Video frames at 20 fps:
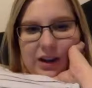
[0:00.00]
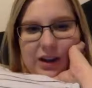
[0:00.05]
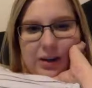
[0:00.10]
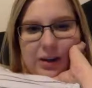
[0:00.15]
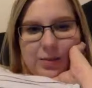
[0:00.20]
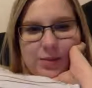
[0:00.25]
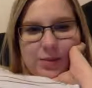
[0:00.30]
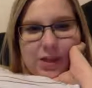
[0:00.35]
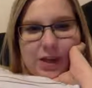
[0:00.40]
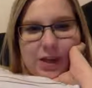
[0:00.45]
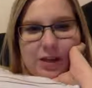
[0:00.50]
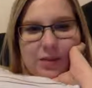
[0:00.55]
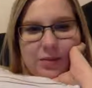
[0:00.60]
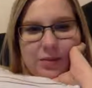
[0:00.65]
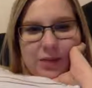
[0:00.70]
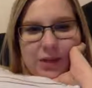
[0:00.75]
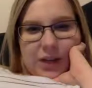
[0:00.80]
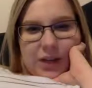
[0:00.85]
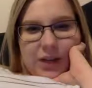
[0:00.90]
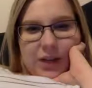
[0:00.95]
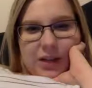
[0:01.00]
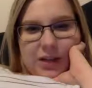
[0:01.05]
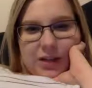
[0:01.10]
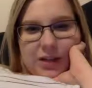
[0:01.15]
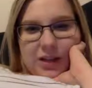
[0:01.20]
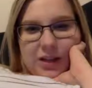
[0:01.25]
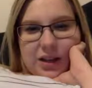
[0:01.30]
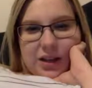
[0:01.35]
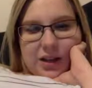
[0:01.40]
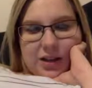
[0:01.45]
I'm dumb because
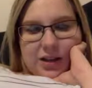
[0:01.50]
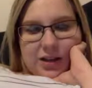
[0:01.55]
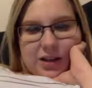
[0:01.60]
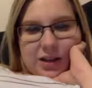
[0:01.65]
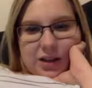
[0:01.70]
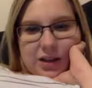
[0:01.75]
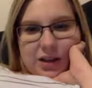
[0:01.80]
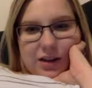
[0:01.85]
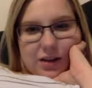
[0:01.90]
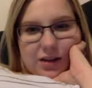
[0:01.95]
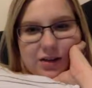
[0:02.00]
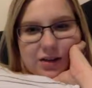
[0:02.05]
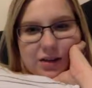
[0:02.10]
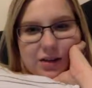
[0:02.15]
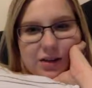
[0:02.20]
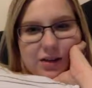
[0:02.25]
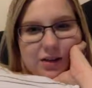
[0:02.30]
that didn't answer